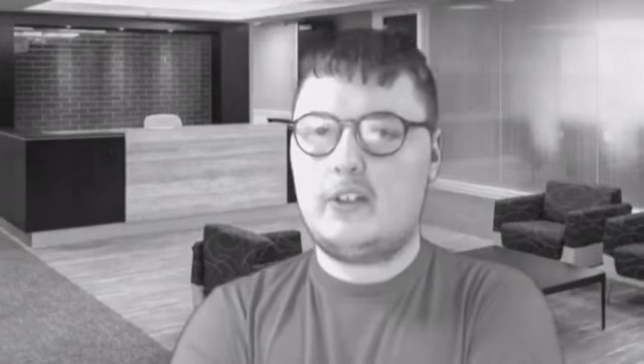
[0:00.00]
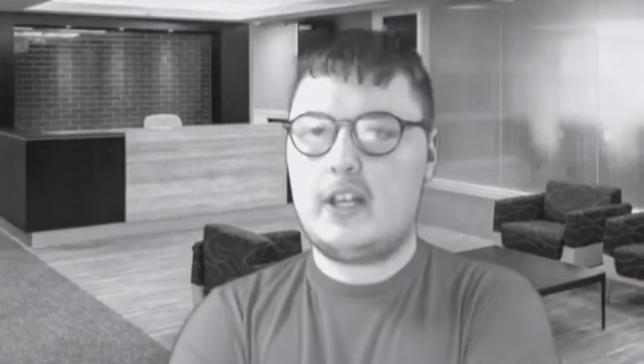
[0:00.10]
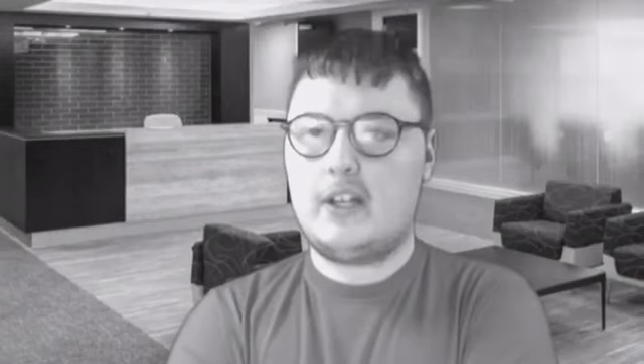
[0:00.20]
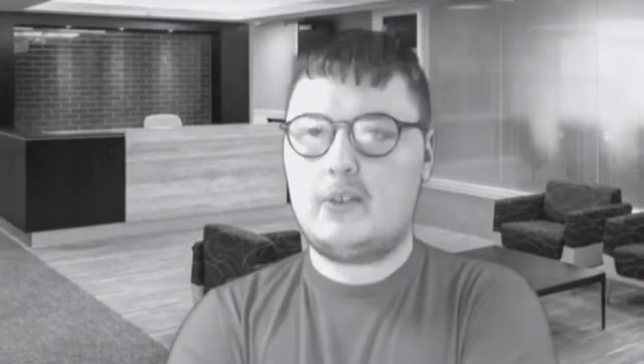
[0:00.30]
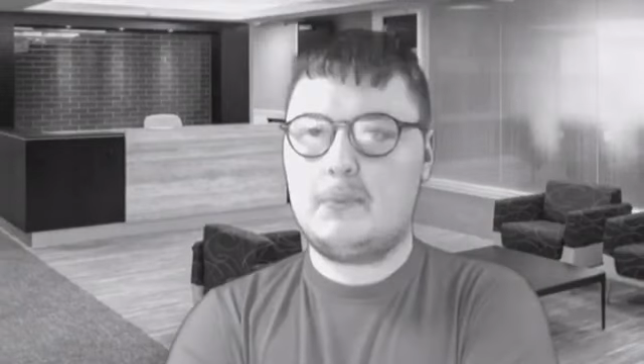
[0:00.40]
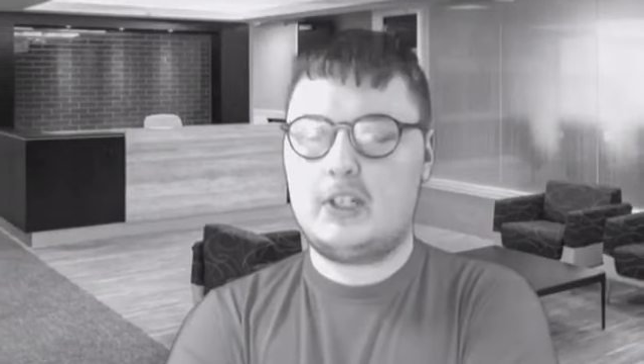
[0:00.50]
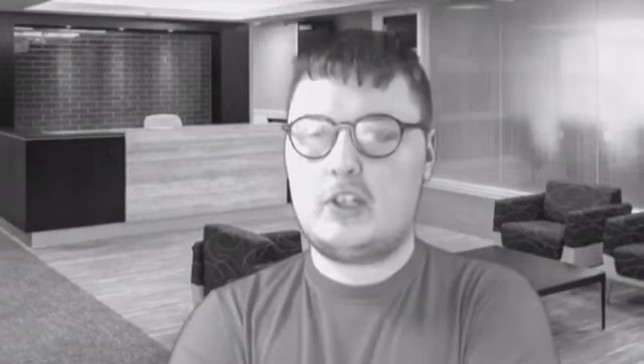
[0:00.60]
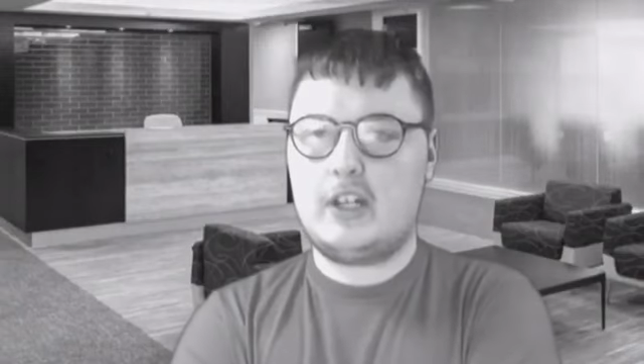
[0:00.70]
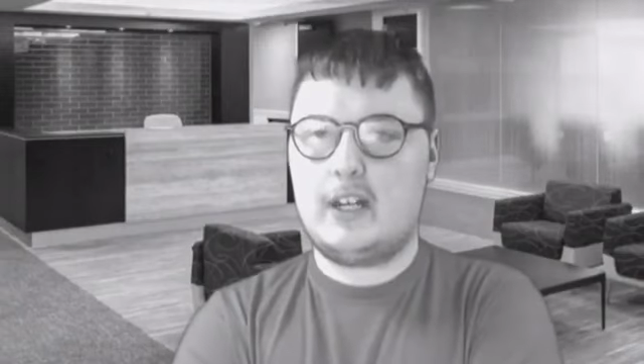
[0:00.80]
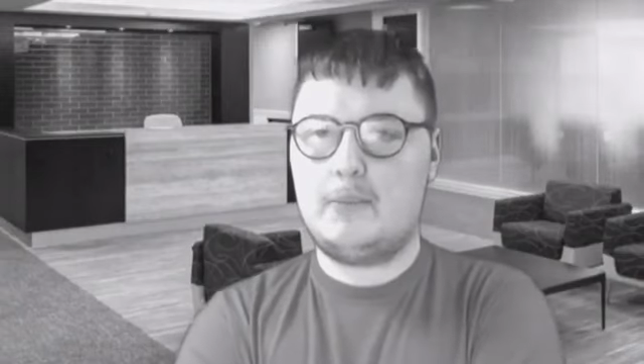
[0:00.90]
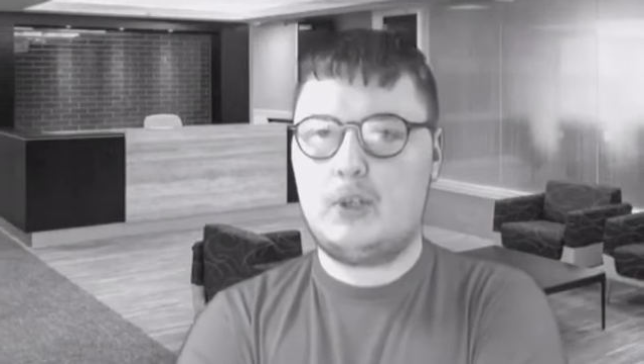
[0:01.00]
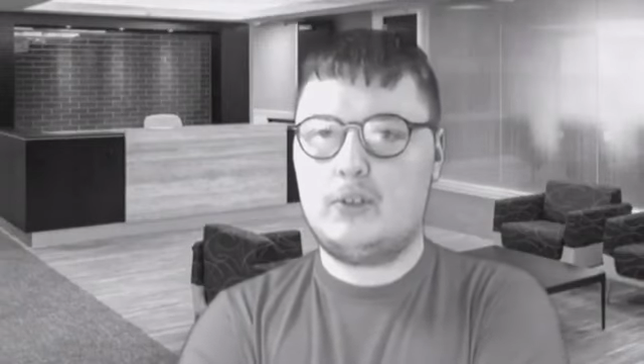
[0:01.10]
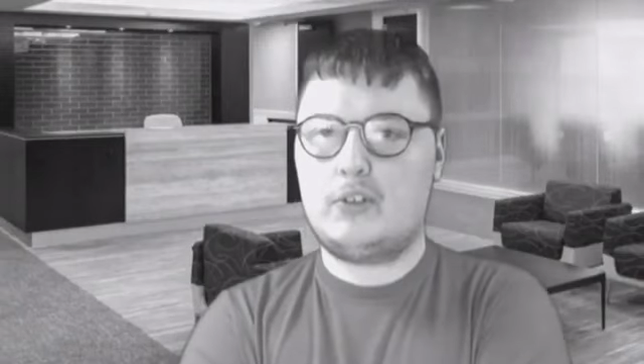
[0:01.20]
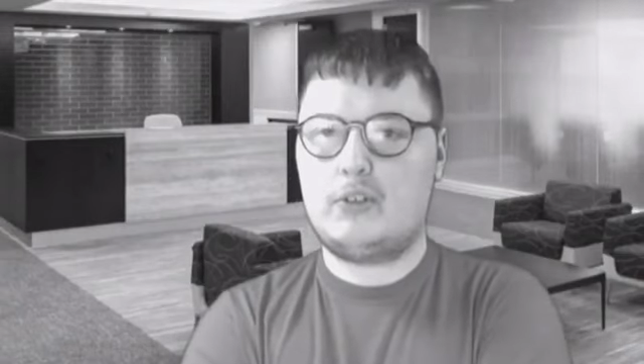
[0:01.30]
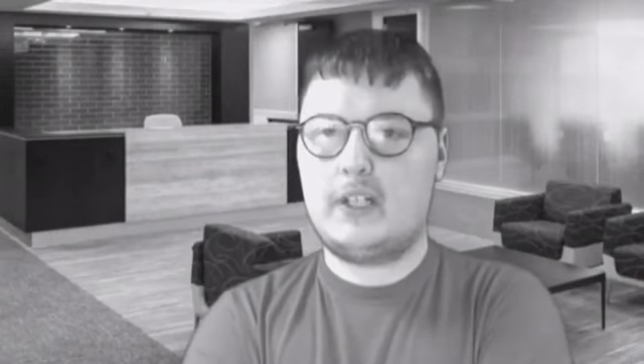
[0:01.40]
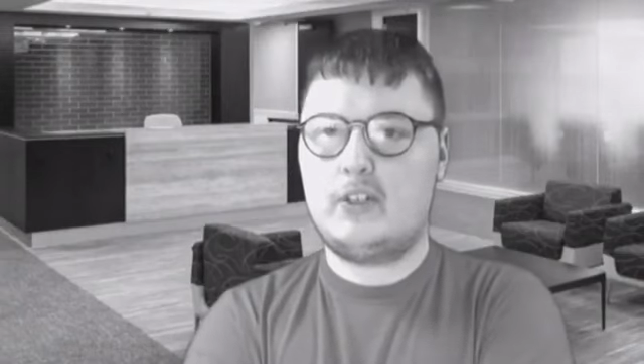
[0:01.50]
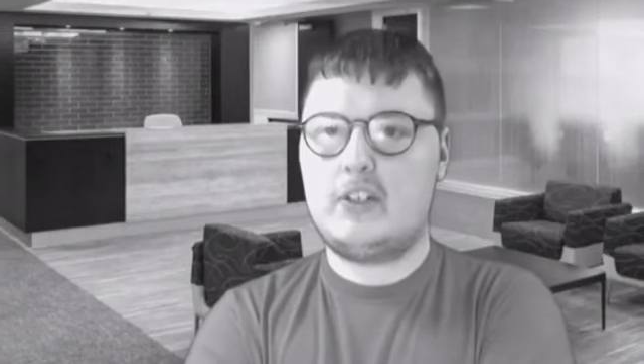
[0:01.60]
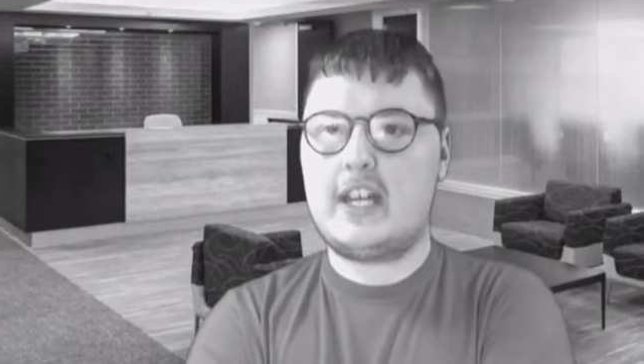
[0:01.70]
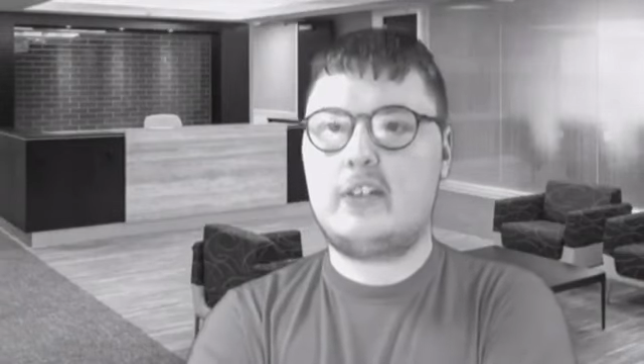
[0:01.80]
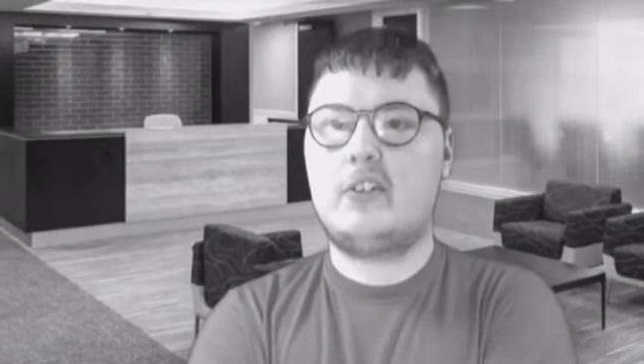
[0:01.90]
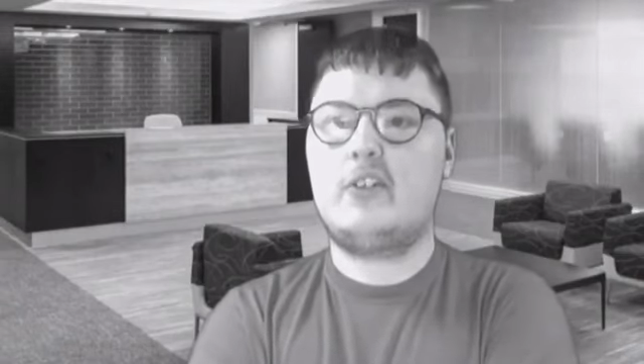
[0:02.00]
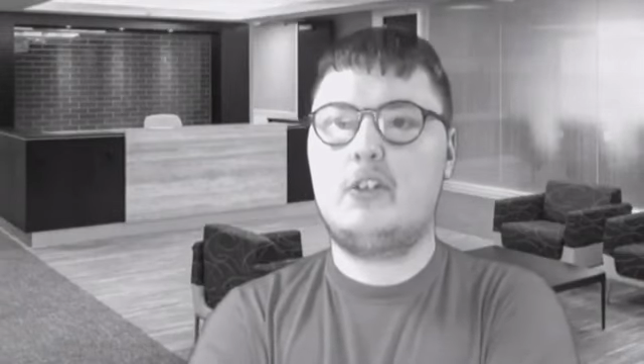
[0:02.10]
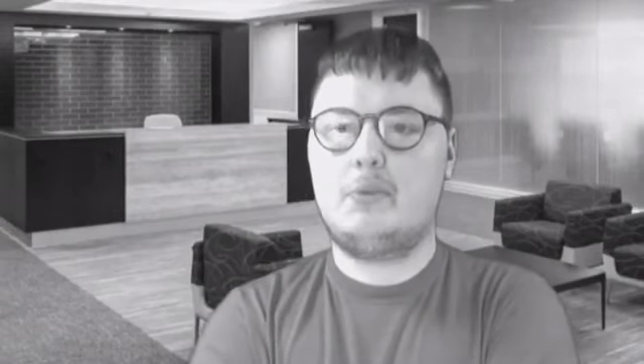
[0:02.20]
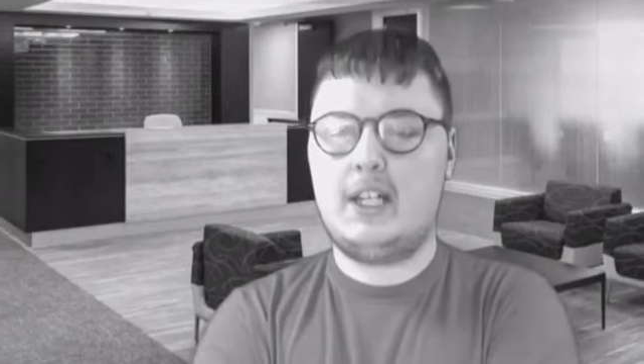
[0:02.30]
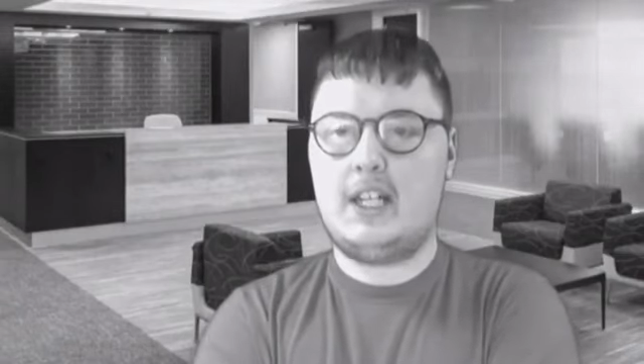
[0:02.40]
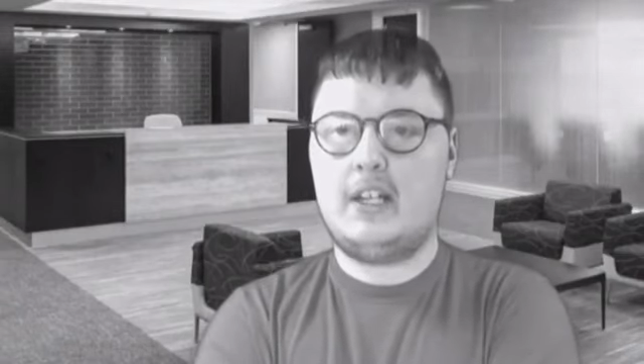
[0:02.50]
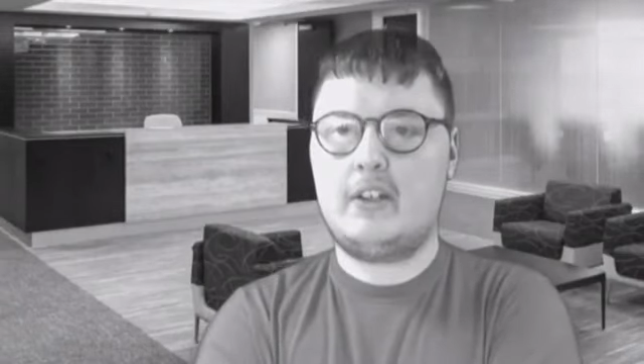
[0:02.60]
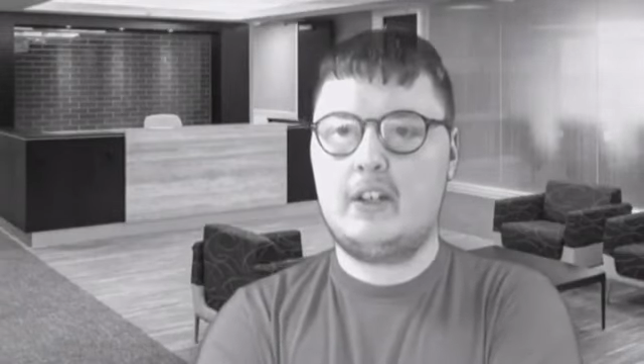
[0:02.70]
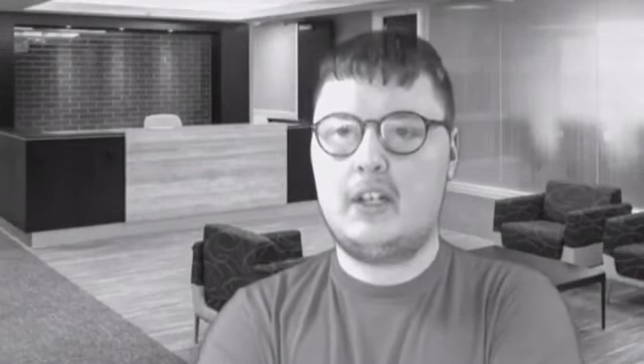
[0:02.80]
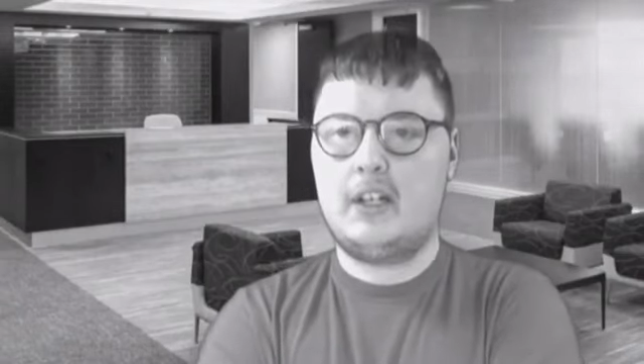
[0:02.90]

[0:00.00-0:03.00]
Take as much time altering your decks as you need.